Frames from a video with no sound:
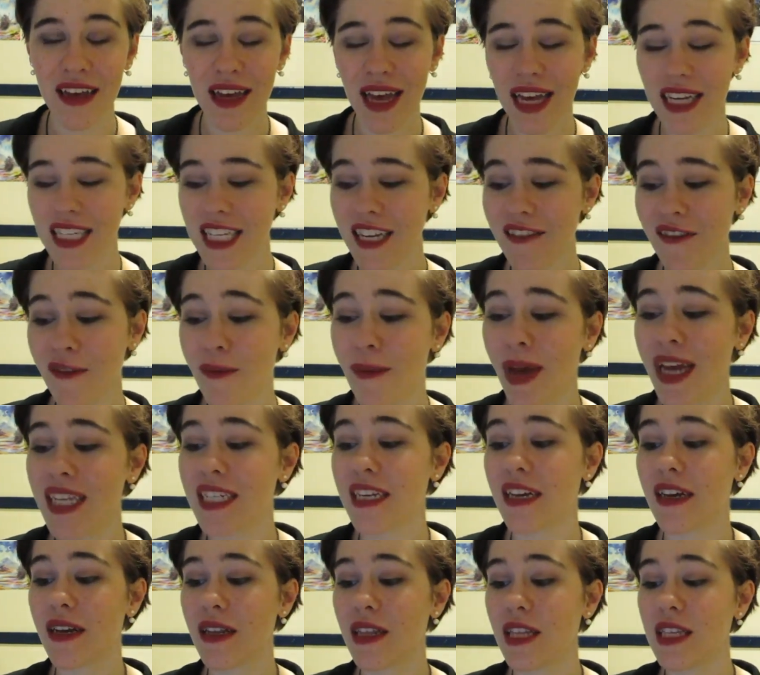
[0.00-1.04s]
And even
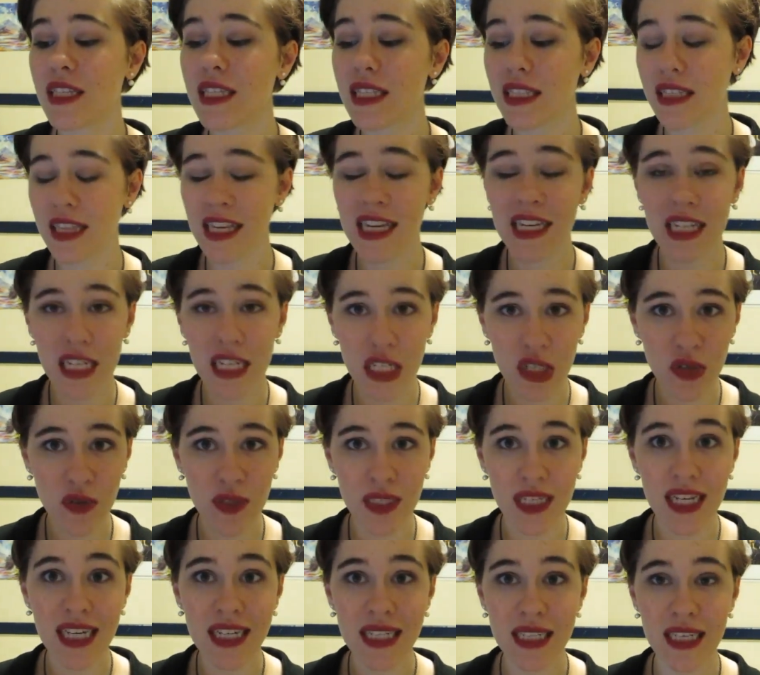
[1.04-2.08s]
better, the additional
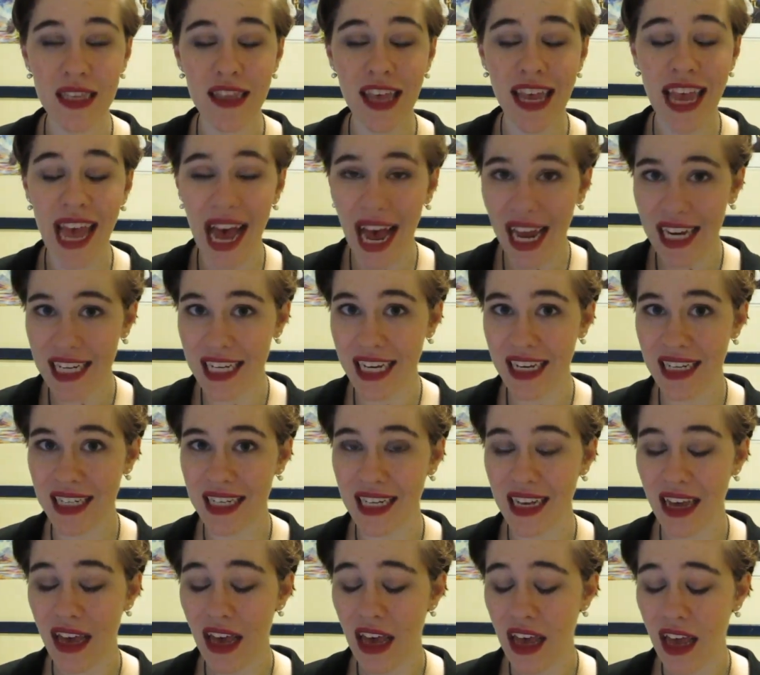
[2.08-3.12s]
scenes that they added,
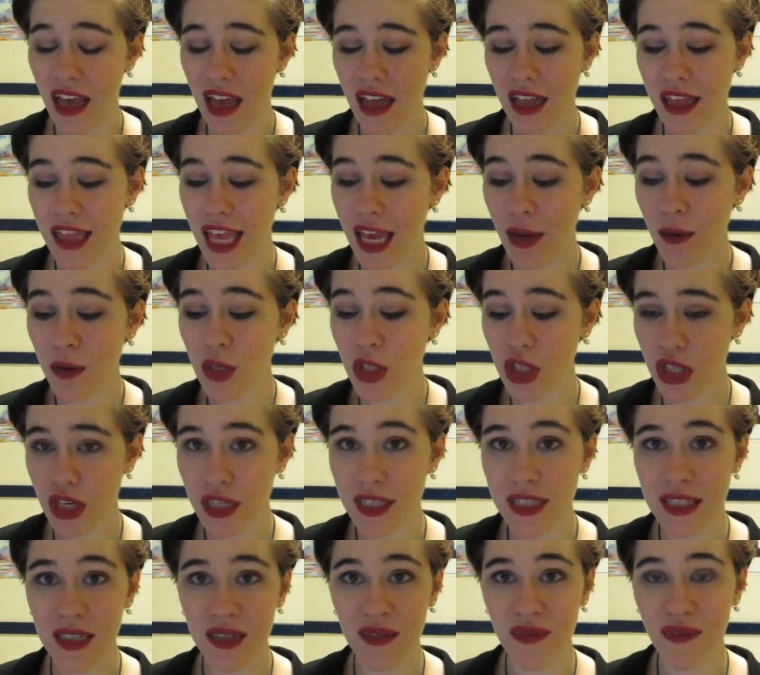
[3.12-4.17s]
they were
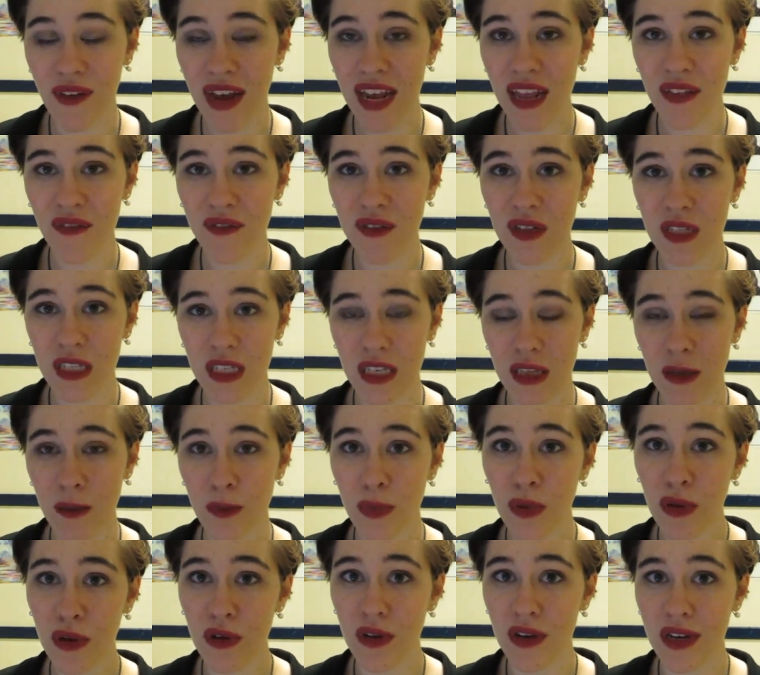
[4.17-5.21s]
just as faithful to the
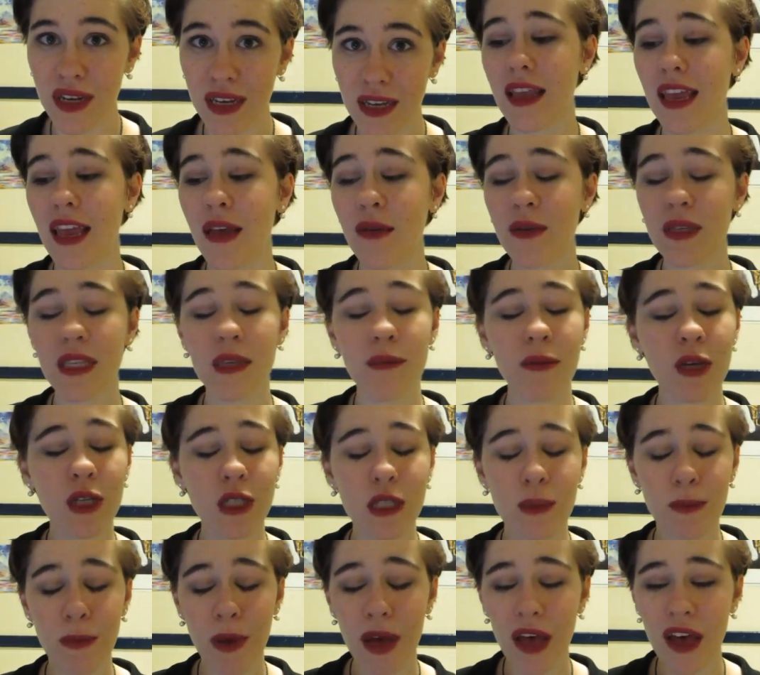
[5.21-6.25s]
book. It was the
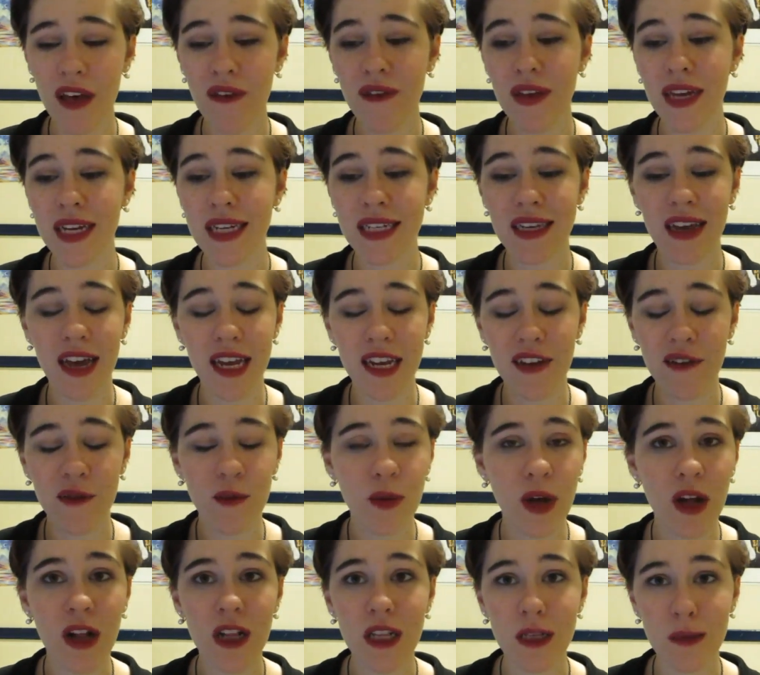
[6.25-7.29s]
most perfect kind of
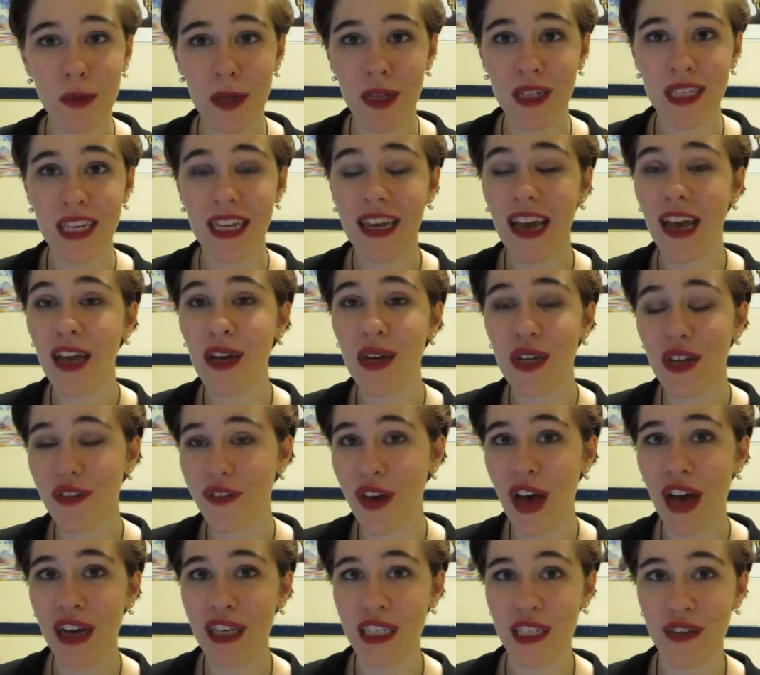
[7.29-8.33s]
world building I could have
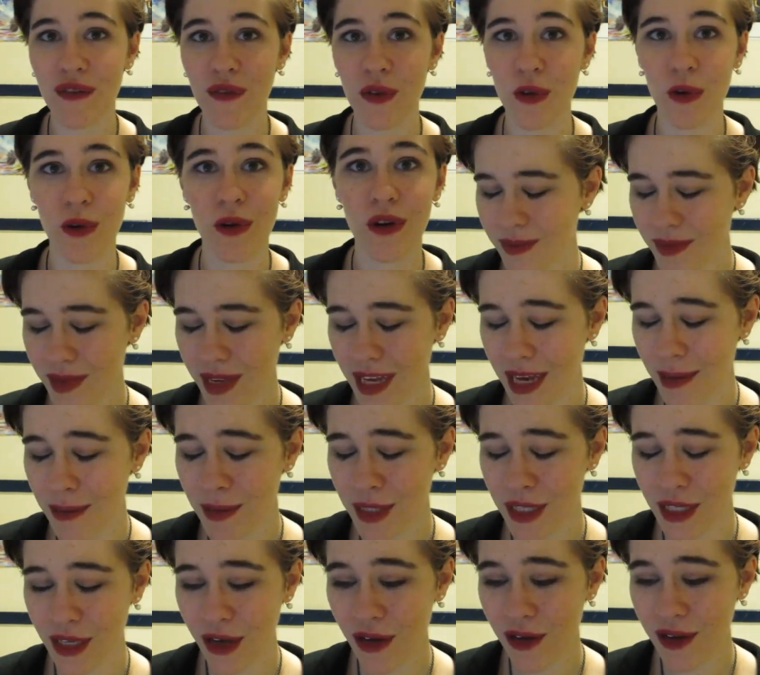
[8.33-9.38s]
asked for. I'm
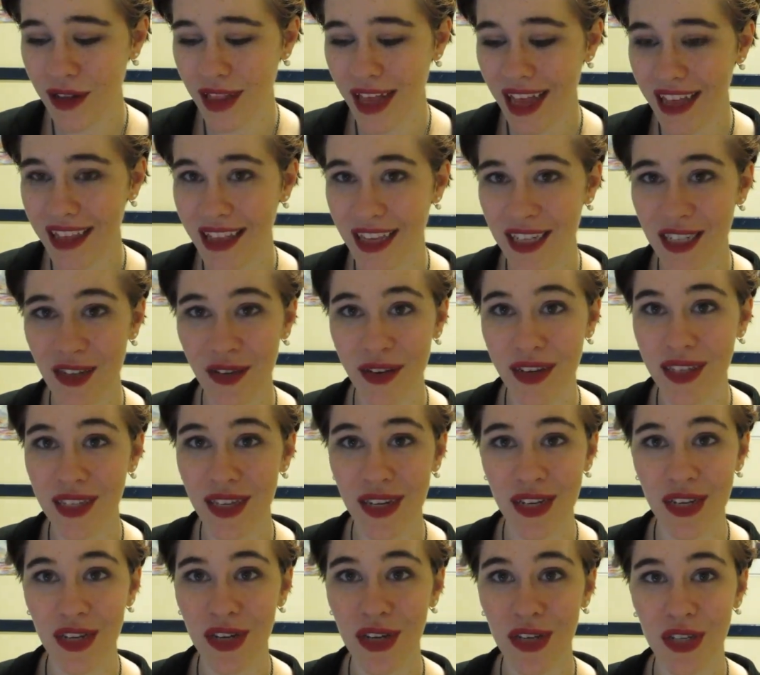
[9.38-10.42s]
so glad they're doing
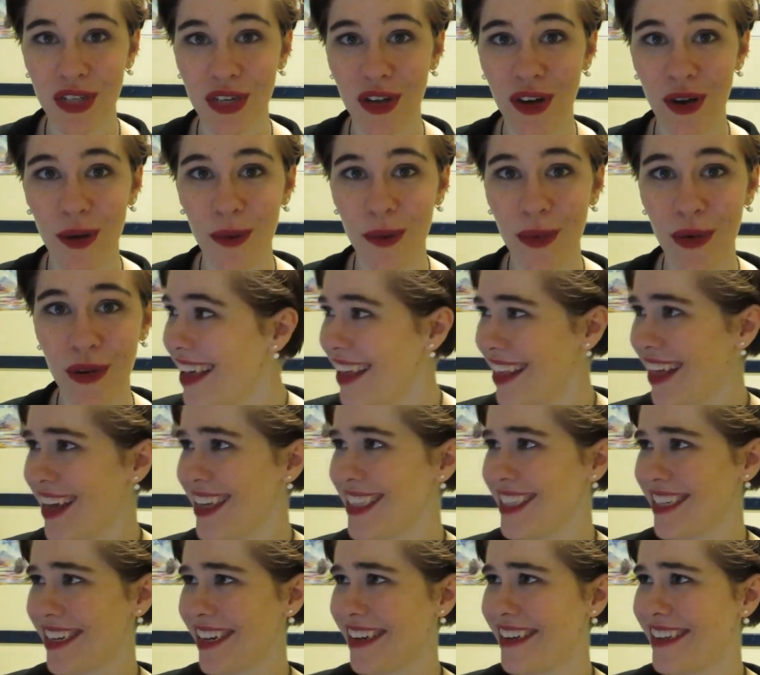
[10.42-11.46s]
such a good job.
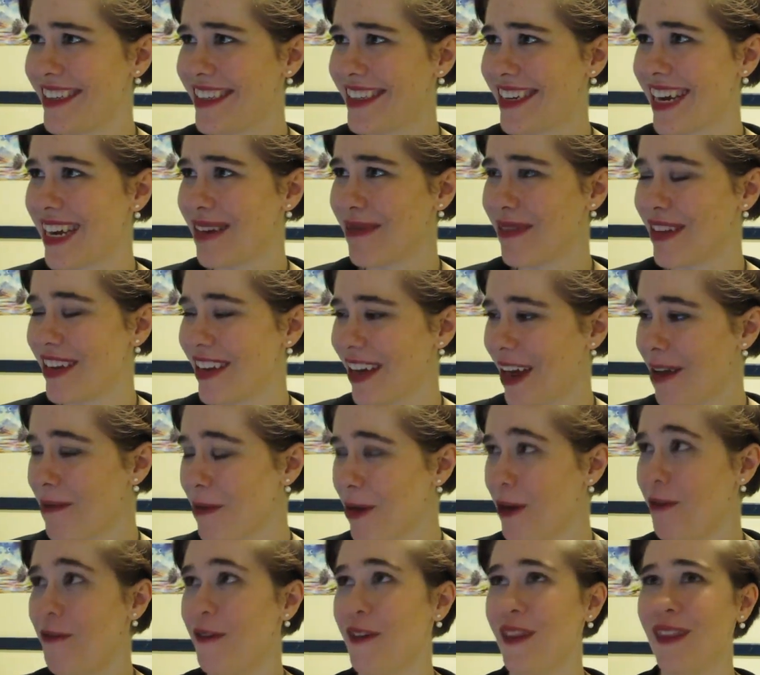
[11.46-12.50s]
That's an understatement. I'm
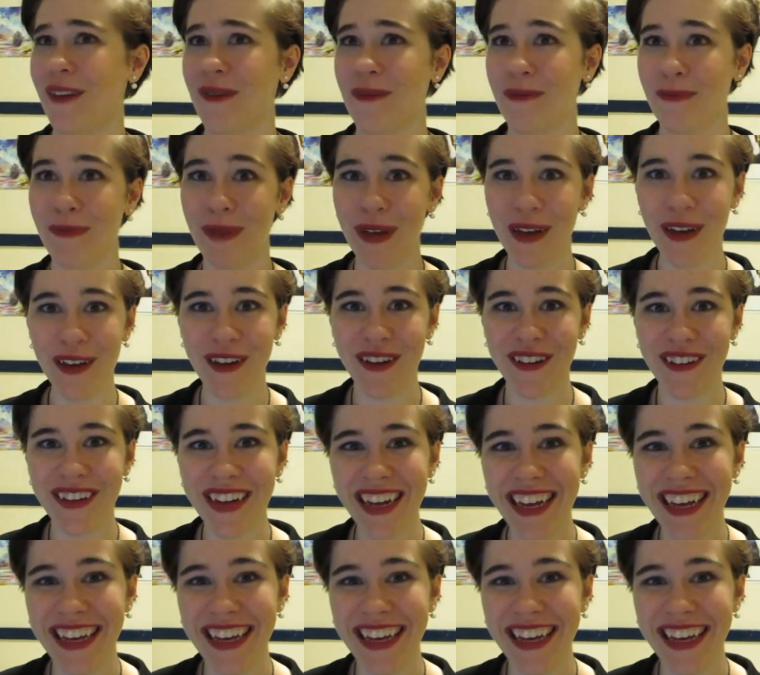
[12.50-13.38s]
over the moon.